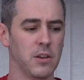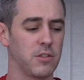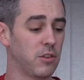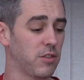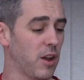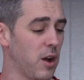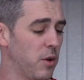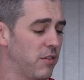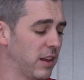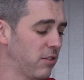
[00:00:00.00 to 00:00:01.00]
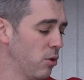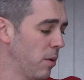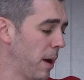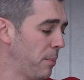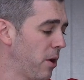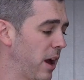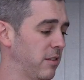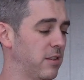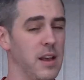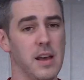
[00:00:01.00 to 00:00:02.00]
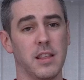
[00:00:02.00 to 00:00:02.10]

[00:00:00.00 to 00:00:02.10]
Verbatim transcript: So to start with, let's talk about price.